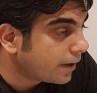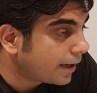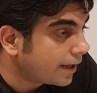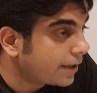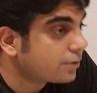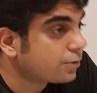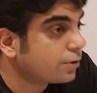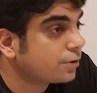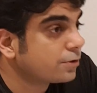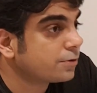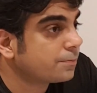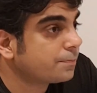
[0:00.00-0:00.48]
and
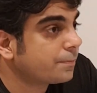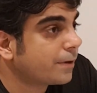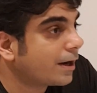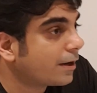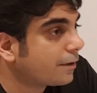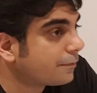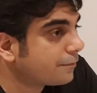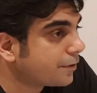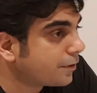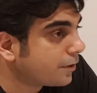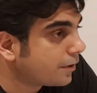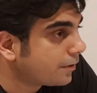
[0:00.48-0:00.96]
it's also
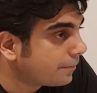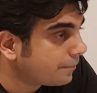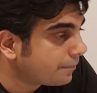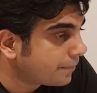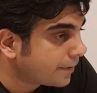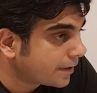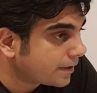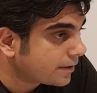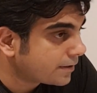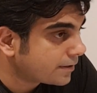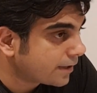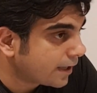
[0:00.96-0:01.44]
part of the
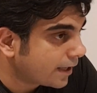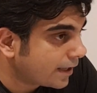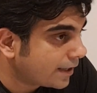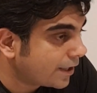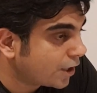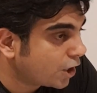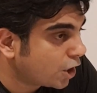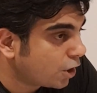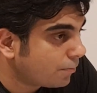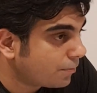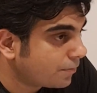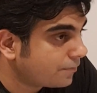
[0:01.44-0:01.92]
Olympics and
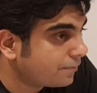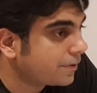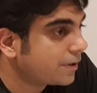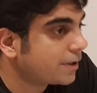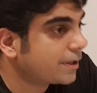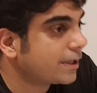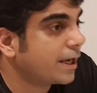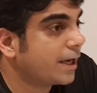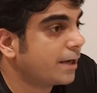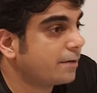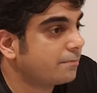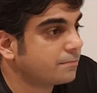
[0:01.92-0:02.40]
the
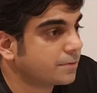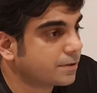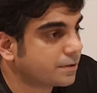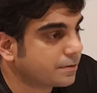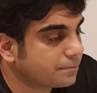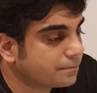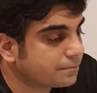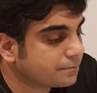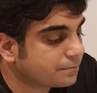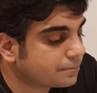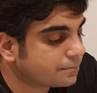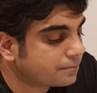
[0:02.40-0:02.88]
Commonwealth
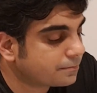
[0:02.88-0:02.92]
Games.